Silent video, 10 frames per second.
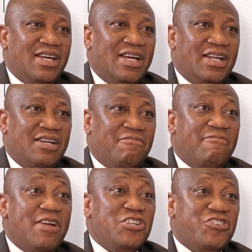and
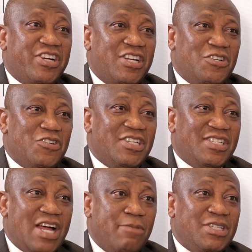venturing into the
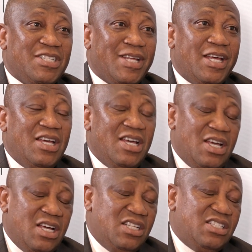
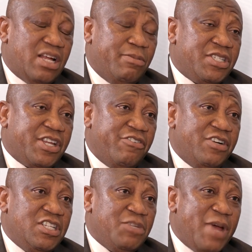
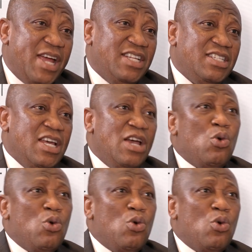cybersecurity space